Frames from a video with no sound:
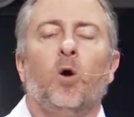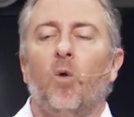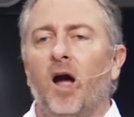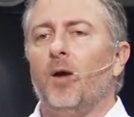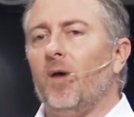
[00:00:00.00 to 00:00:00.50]

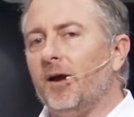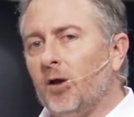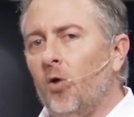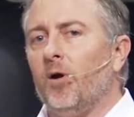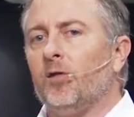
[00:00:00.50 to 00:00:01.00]
Why am I
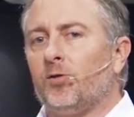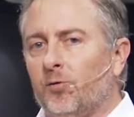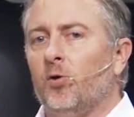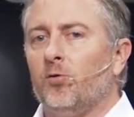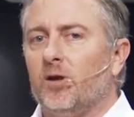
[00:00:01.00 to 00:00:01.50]
going
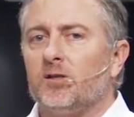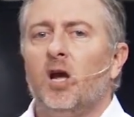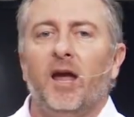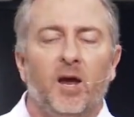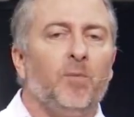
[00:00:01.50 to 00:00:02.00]
through this
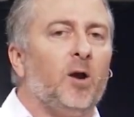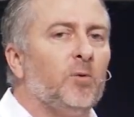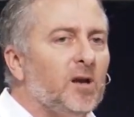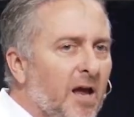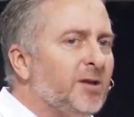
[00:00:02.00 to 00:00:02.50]
in my
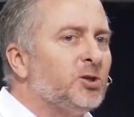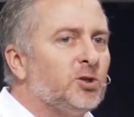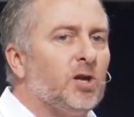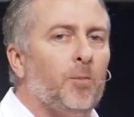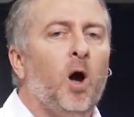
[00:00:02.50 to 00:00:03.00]
relationship?